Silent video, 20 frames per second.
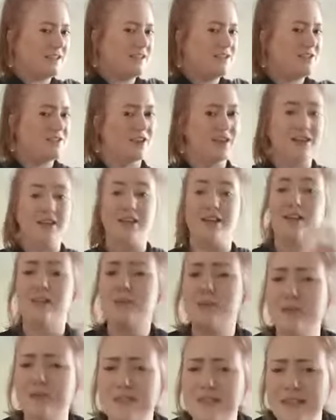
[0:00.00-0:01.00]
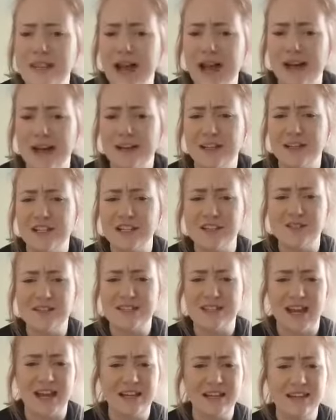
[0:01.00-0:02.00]
chicken. What's that, you
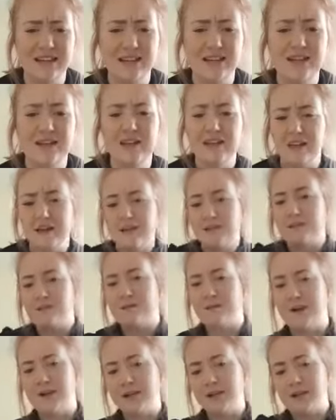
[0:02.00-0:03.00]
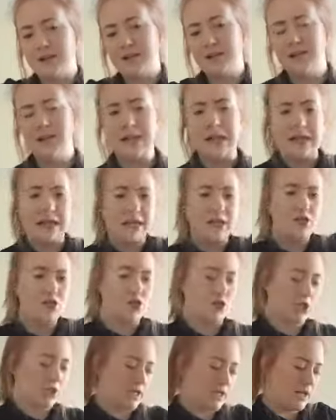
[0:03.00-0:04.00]
say? Funky
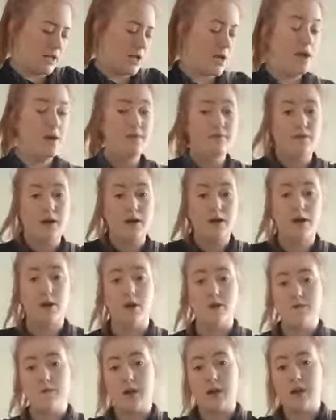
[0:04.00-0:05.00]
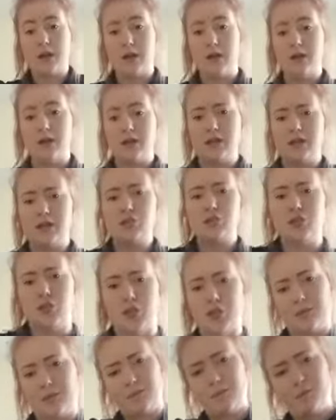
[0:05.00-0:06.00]
chicken, funky
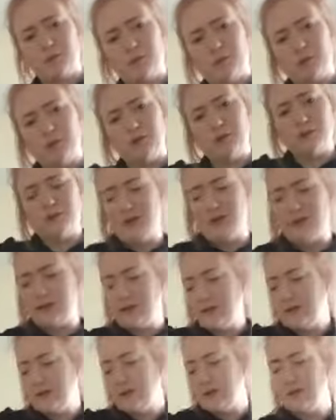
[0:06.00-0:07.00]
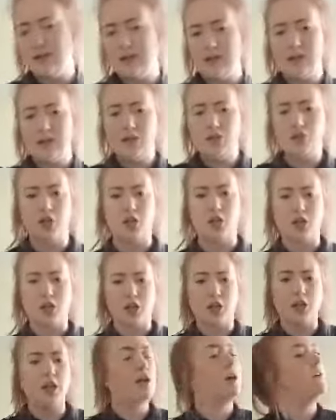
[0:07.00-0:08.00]
chicken, bonk, funky chicken,
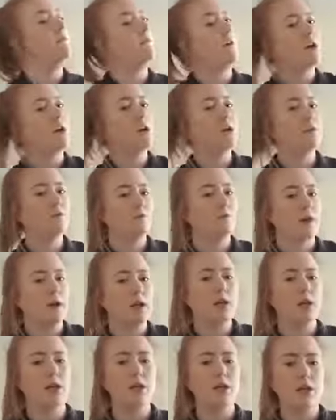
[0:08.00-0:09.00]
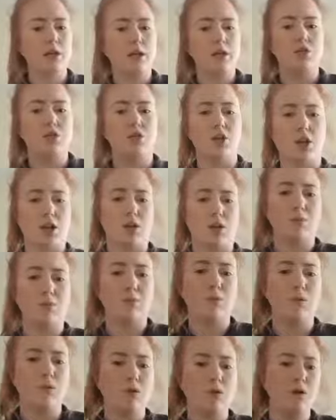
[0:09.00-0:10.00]
funky chicken, bonk,
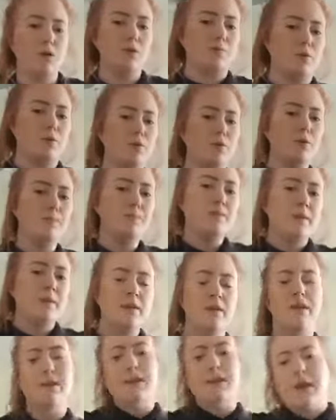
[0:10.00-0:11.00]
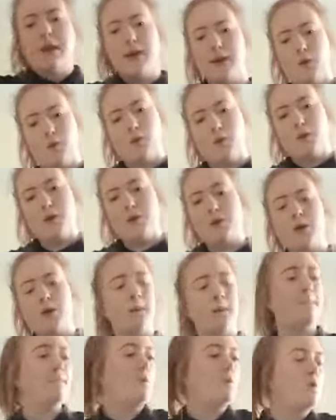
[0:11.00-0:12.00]
boo, galoo,
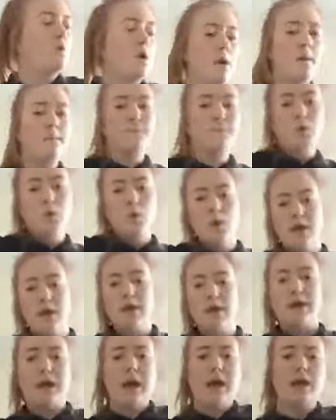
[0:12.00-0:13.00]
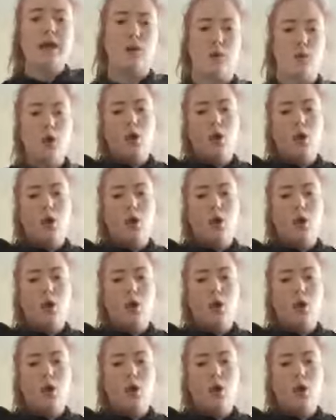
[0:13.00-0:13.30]
boo, boo, galoo,